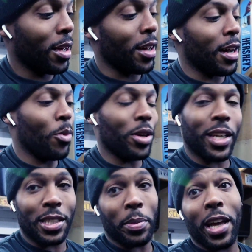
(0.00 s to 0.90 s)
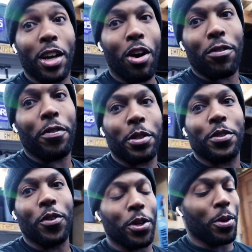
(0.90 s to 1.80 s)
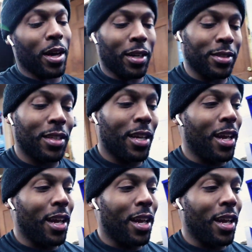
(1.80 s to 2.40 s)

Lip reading: I wanted to get some in-car footage for you guys.